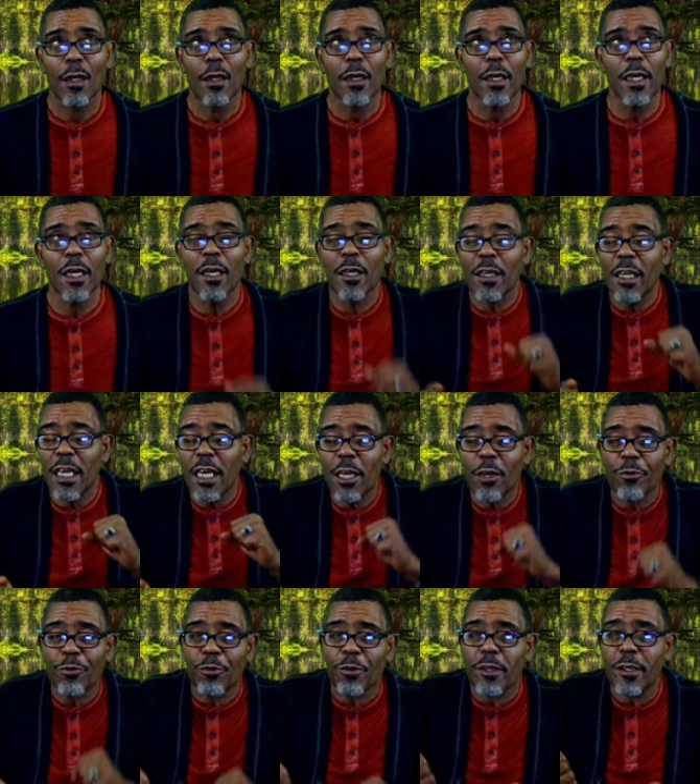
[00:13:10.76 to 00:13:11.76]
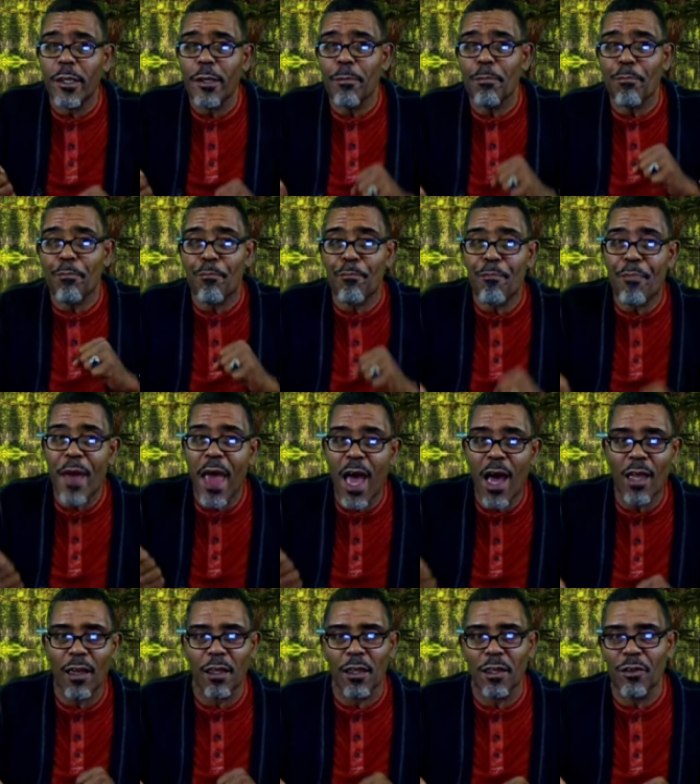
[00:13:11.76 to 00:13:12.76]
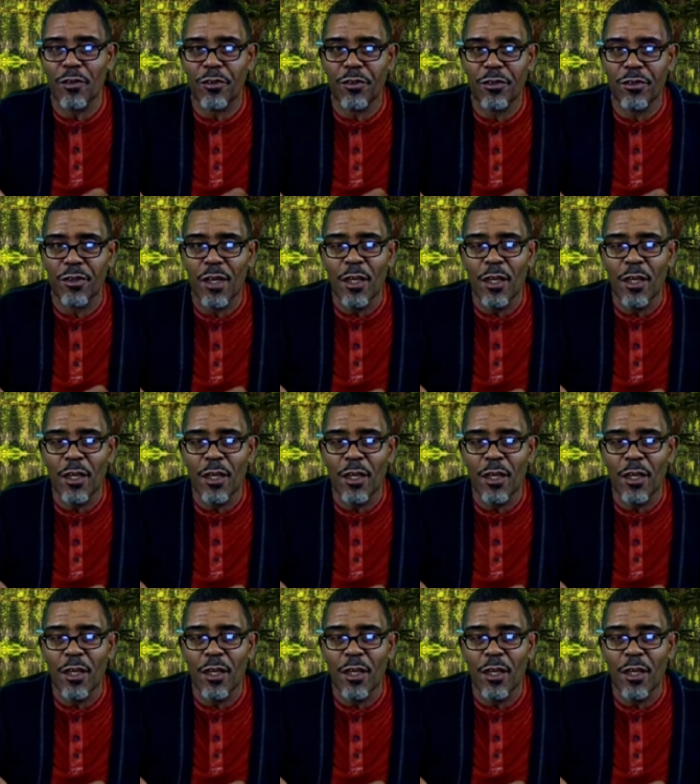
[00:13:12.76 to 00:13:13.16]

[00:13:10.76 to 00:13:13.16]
in intricate balance.